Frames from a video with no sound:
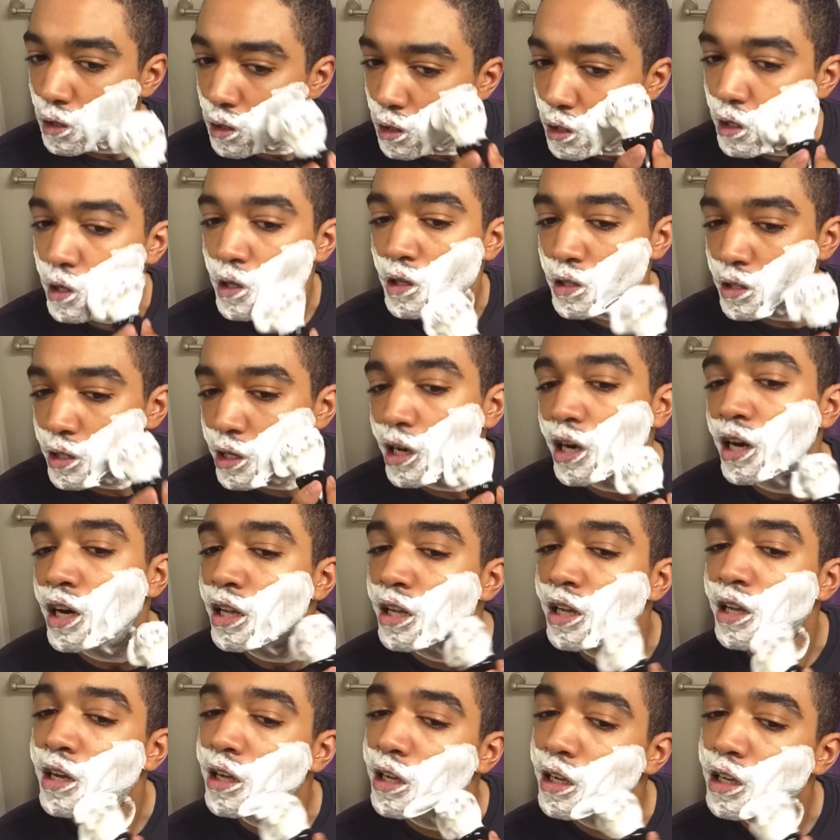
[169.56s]
it's got
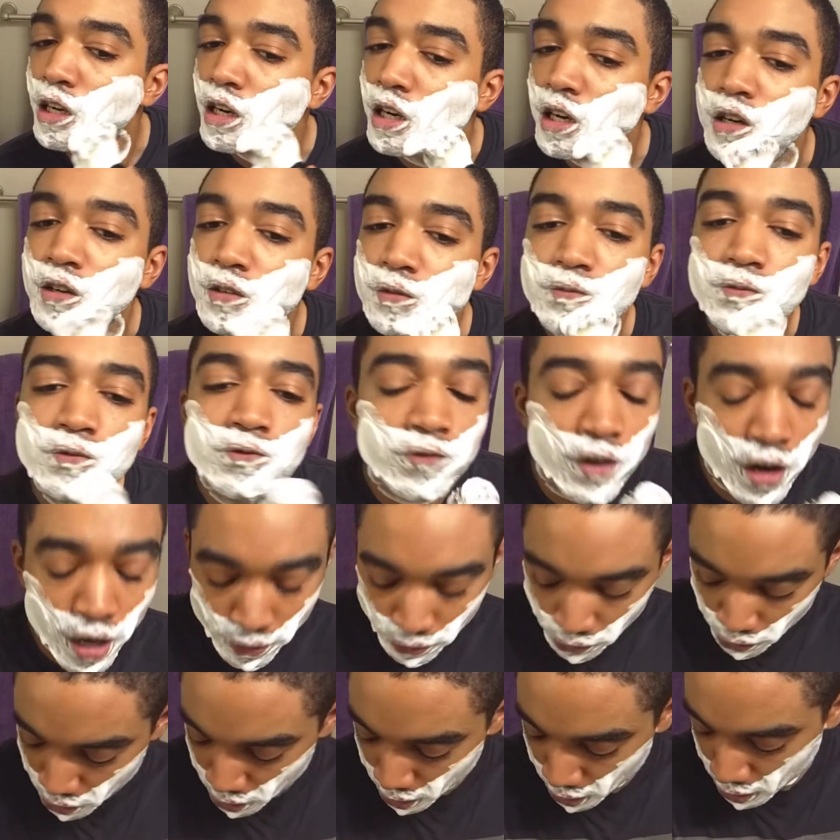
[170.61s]
like 5
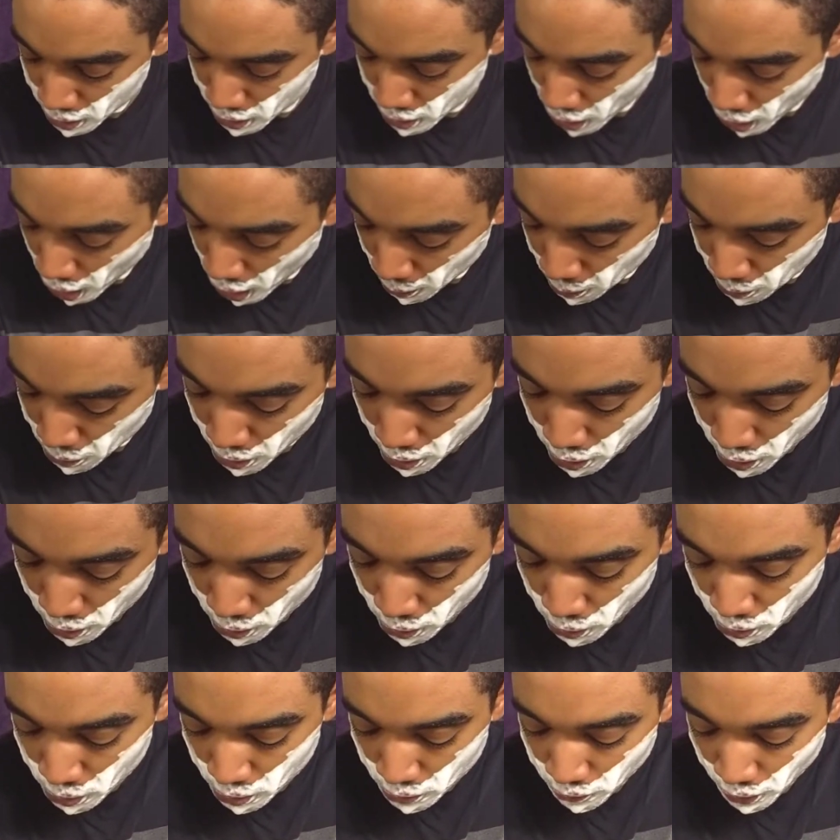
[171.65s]
or 6 top
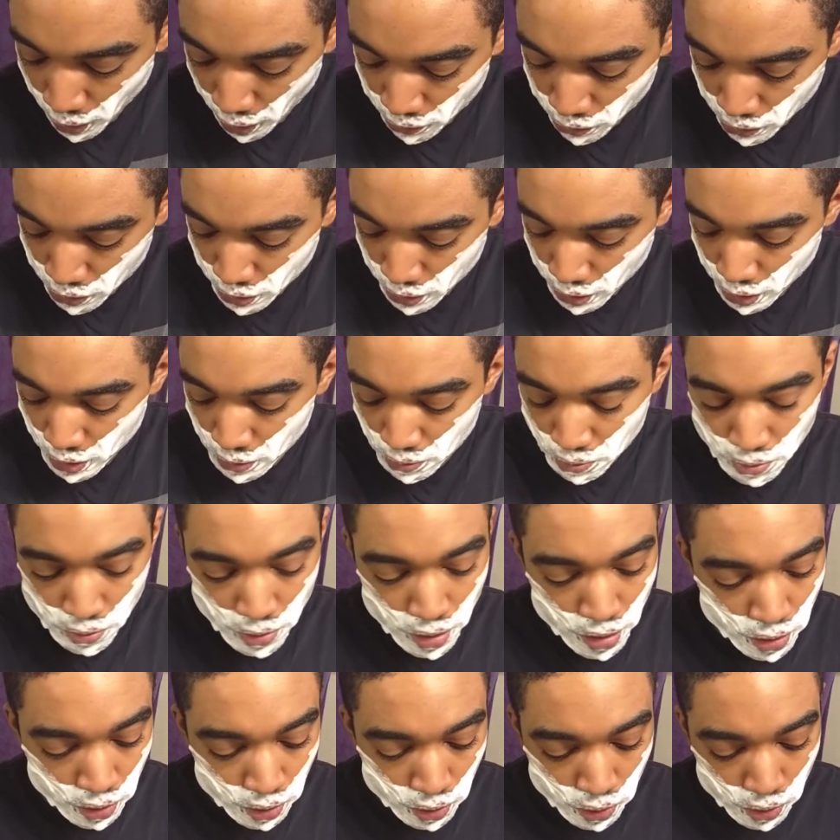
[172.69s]
notes, 5 or 6
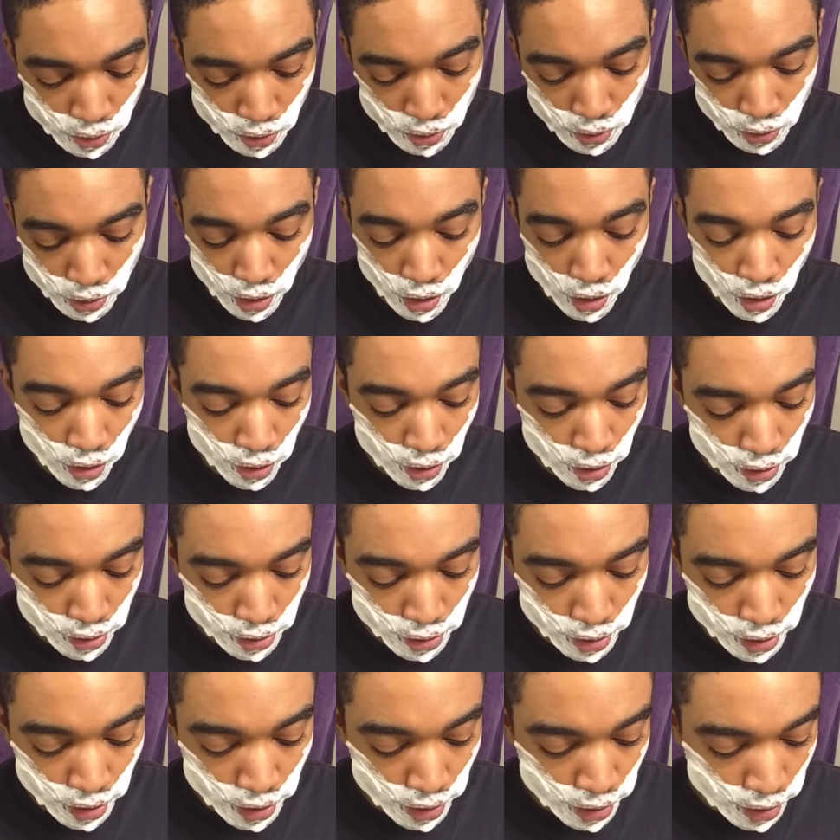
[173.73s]
middle or
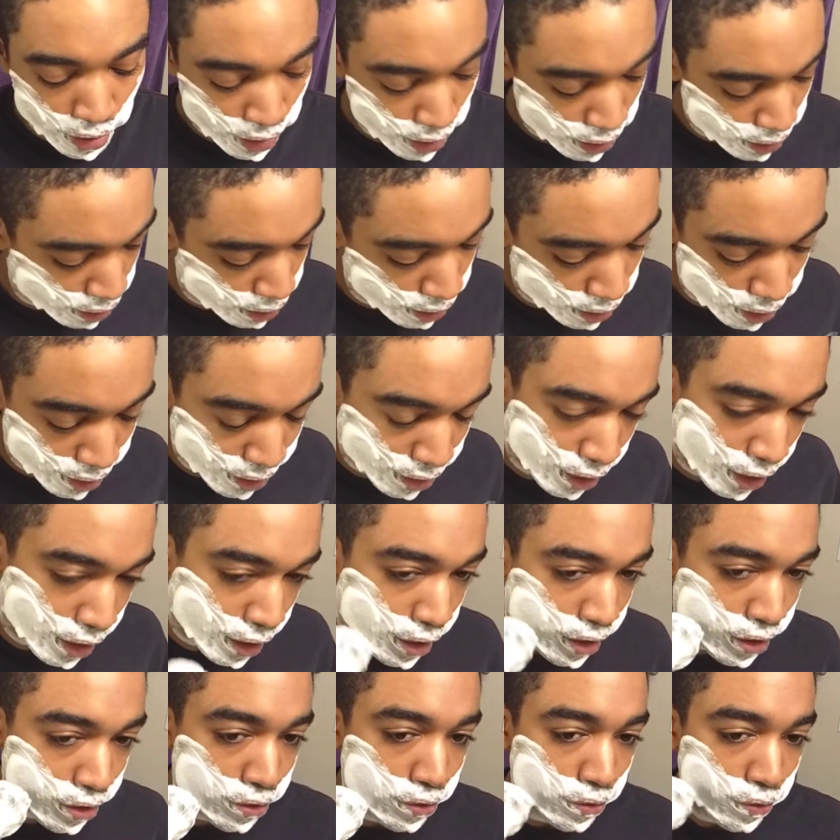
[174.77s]
heart, and then
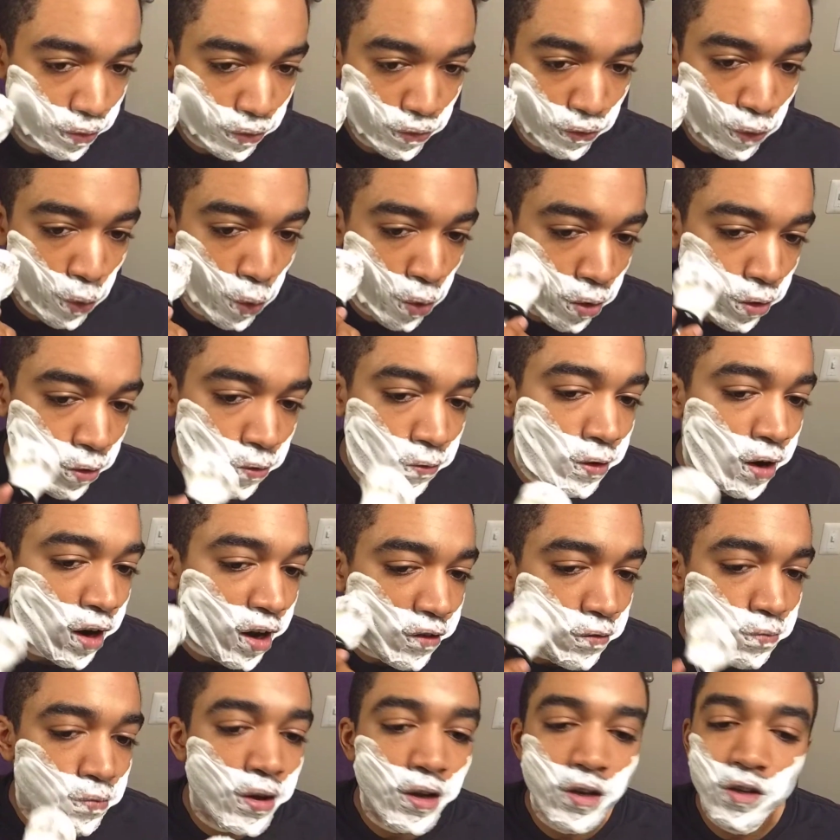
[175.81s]
like 4 or
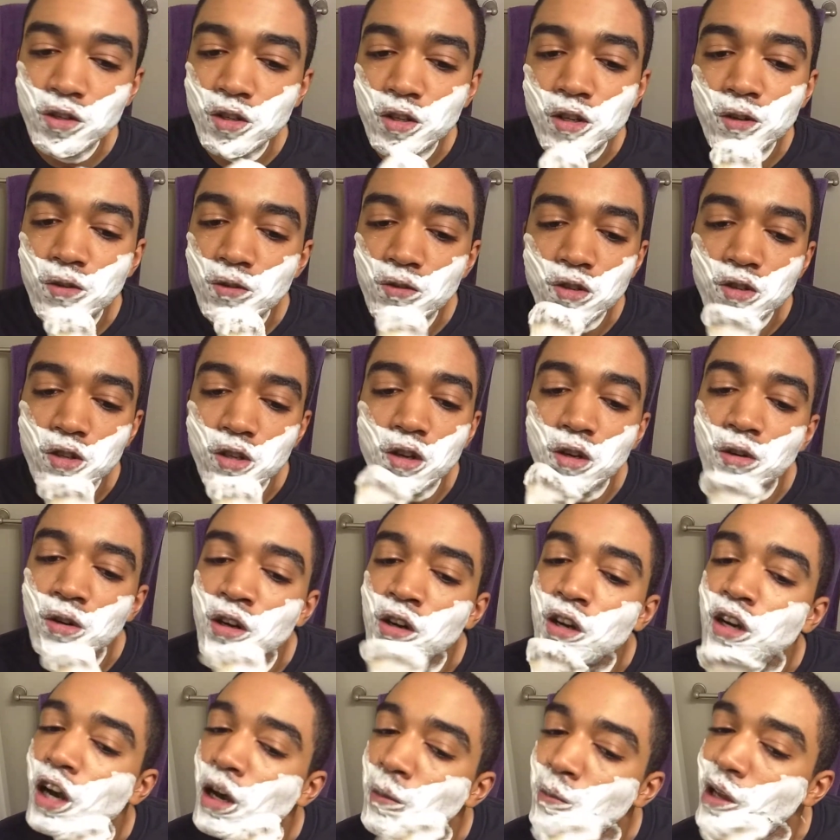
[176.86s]
5 base notes. So
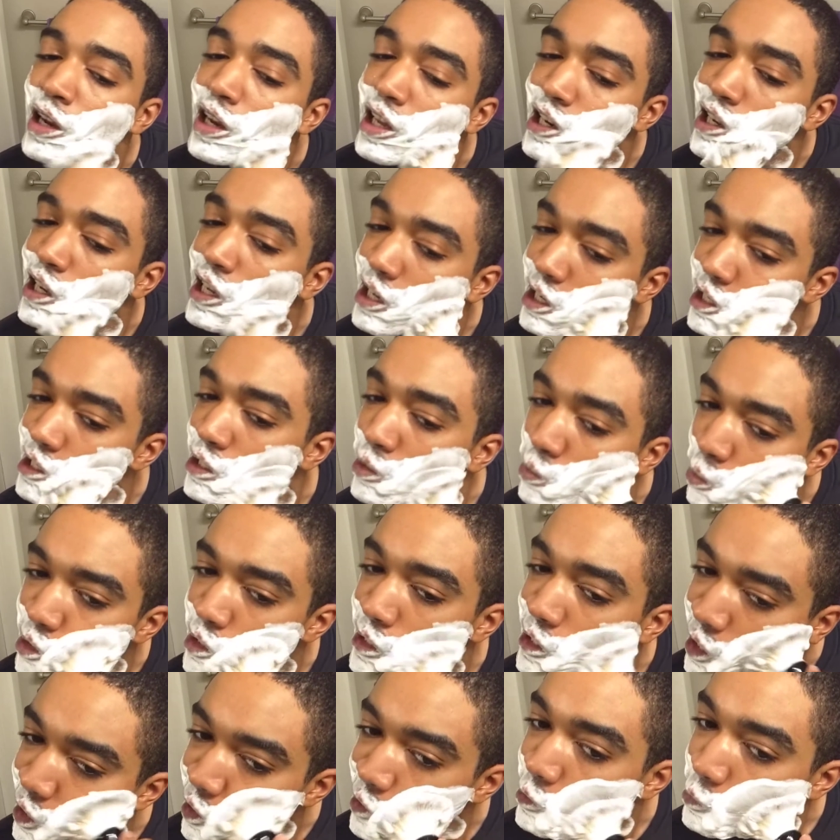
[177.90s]
I'm not going to get into what
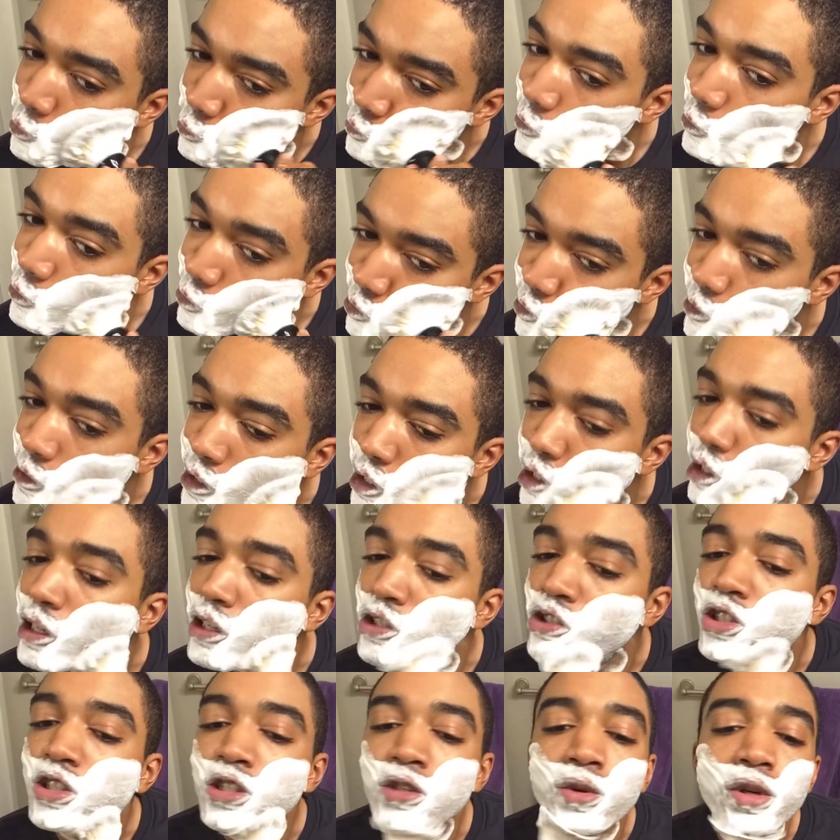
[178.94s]
the actual notes are. I'll
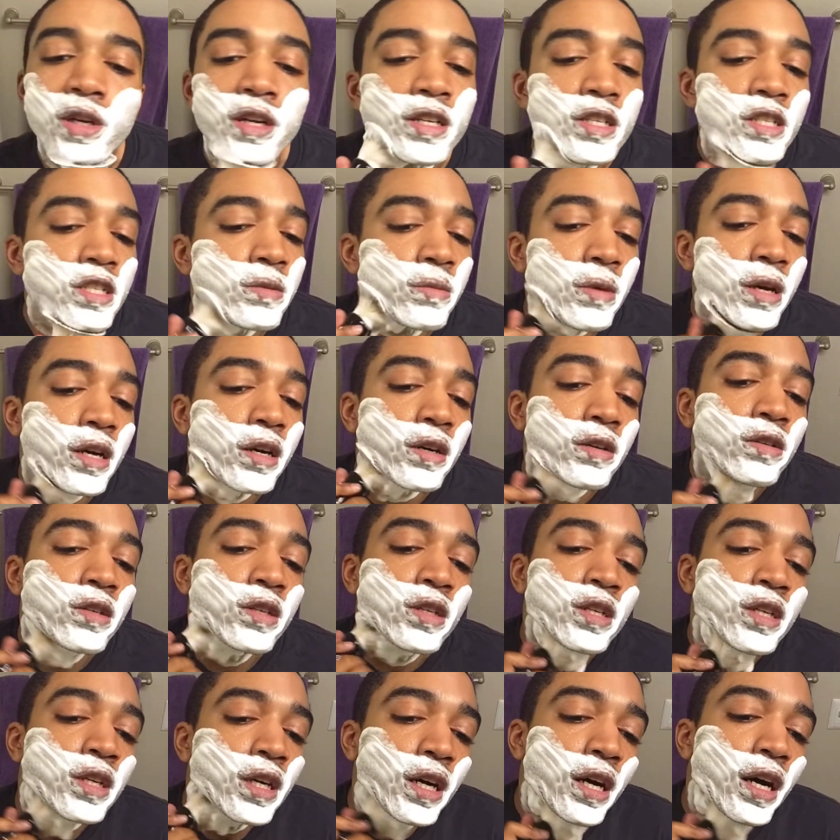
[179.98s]
let you know what I smell.
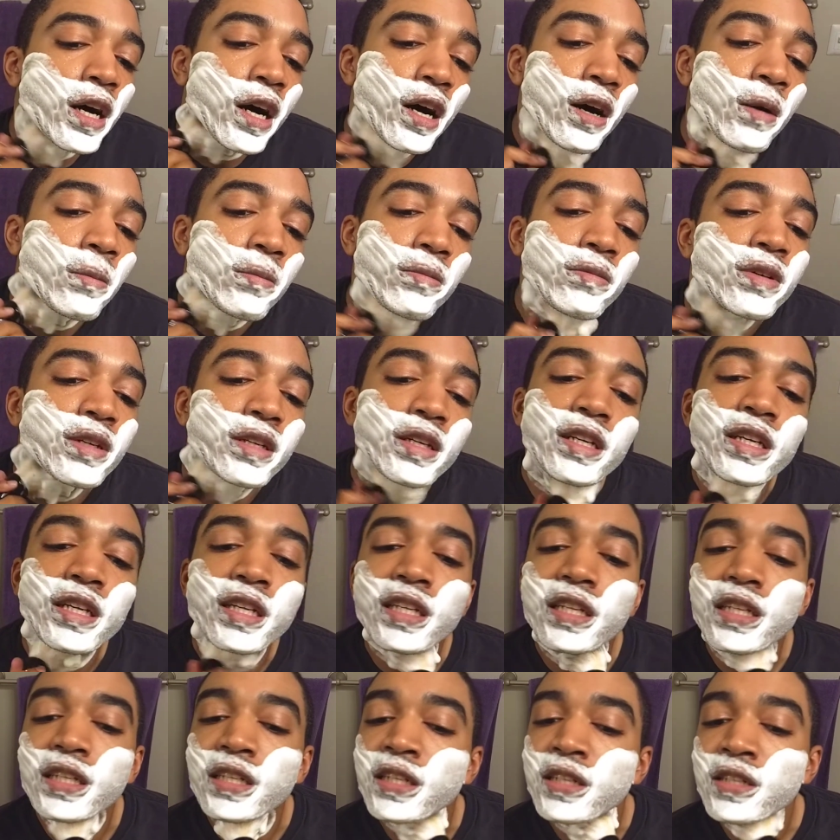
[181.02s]

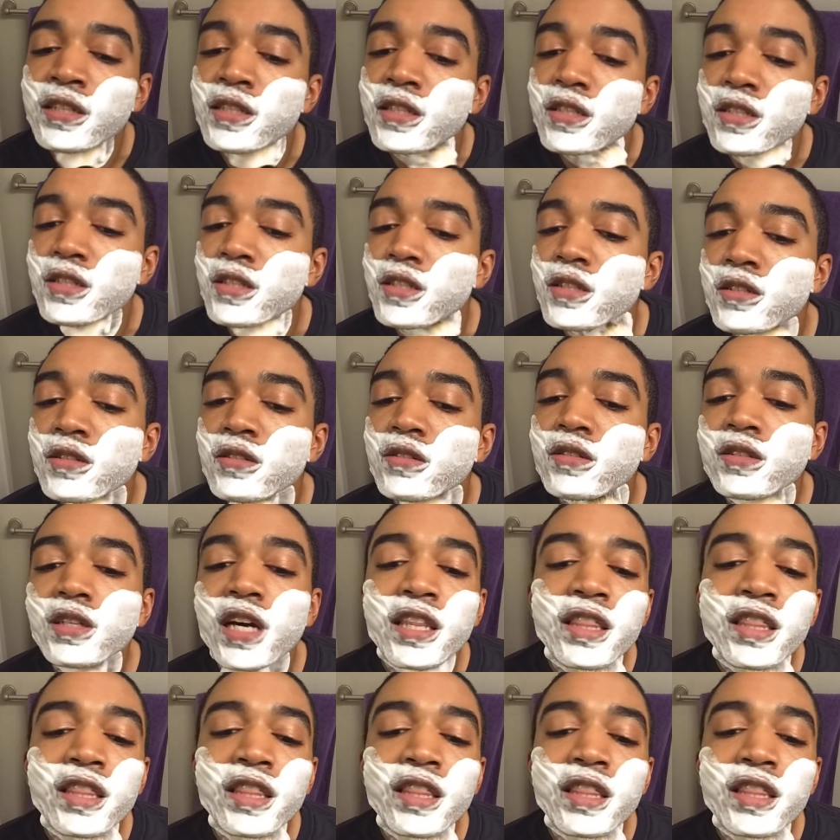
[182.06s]
It is, I